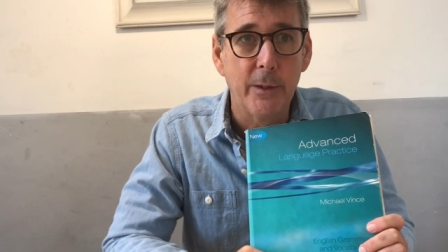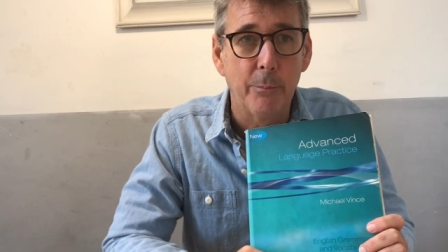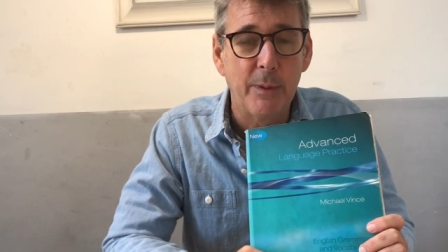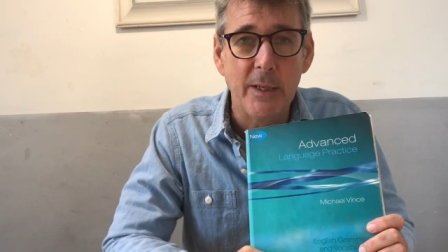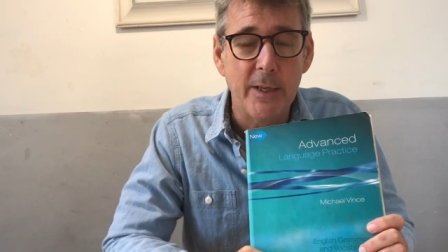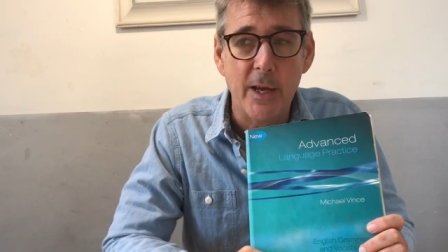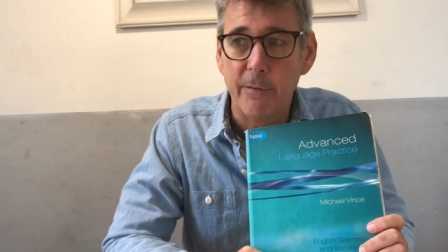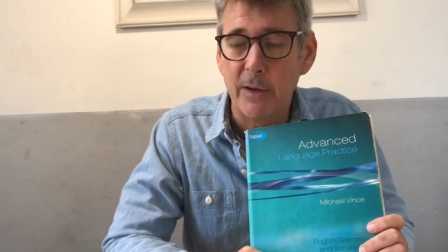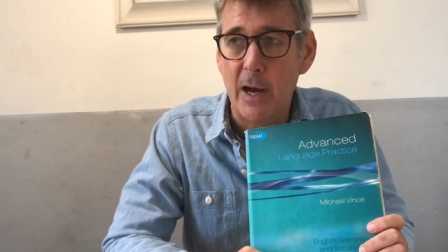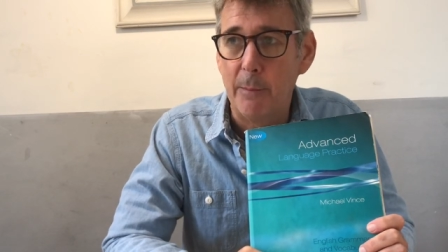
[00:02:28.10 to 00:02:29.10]
PDF
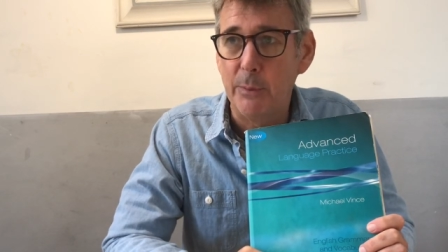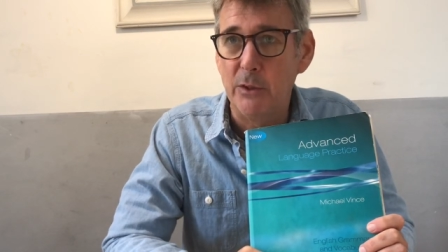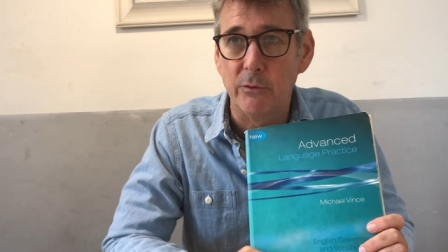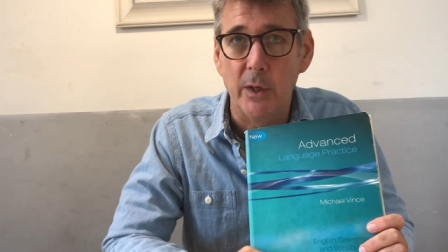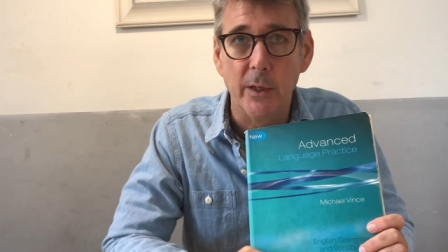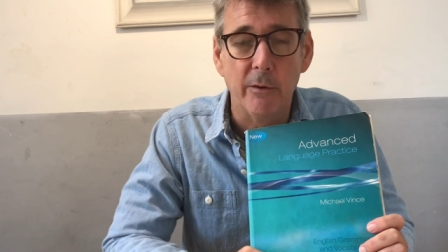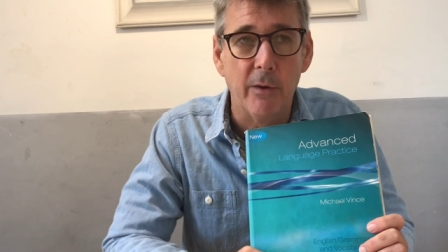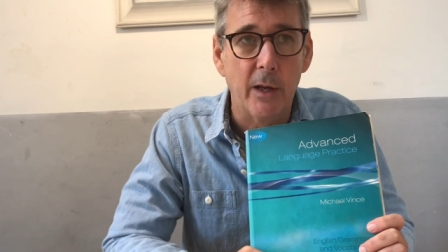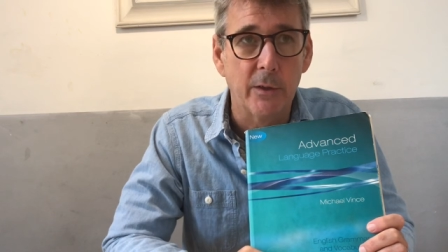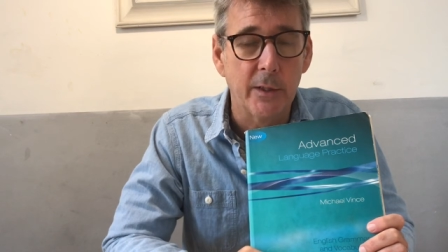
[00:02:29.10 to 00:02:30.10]
copies running
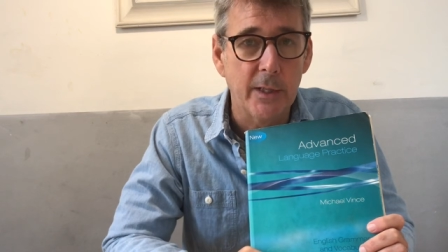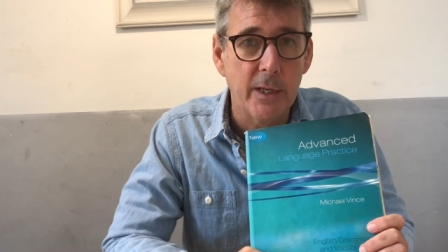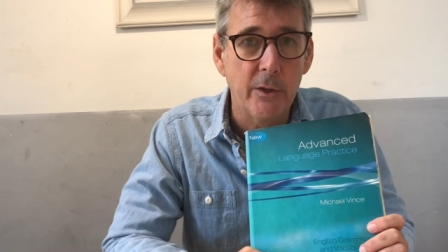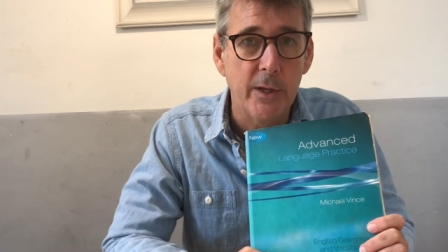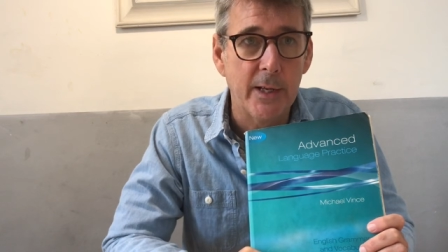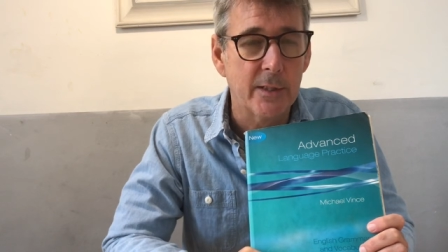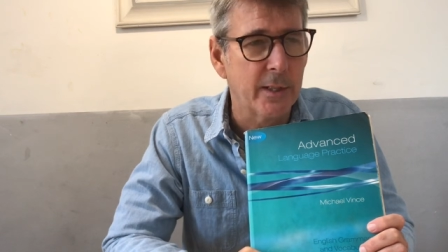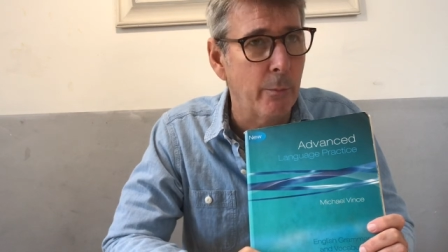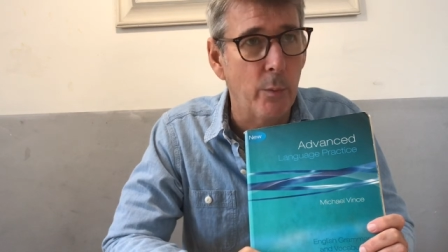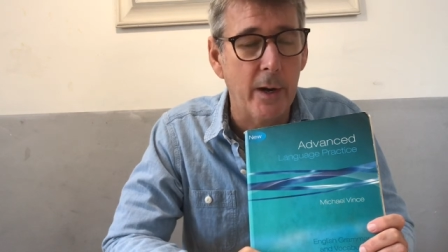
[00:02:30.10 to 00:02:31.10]
around on the internet
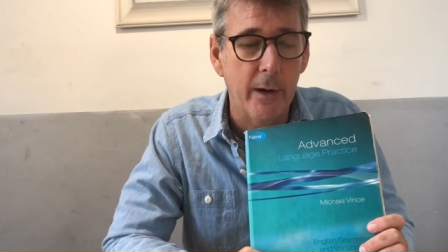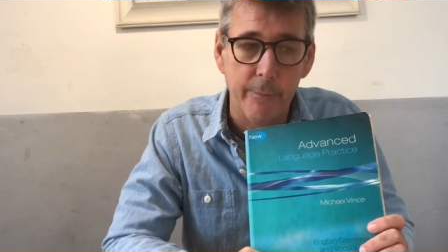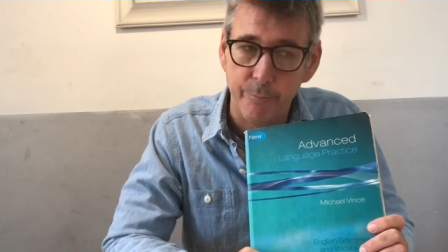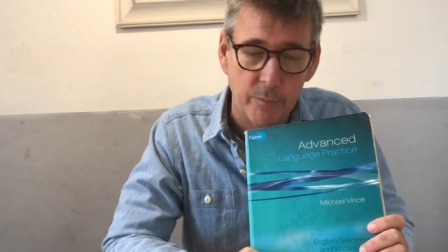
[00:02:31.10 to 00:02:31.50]
somewhere.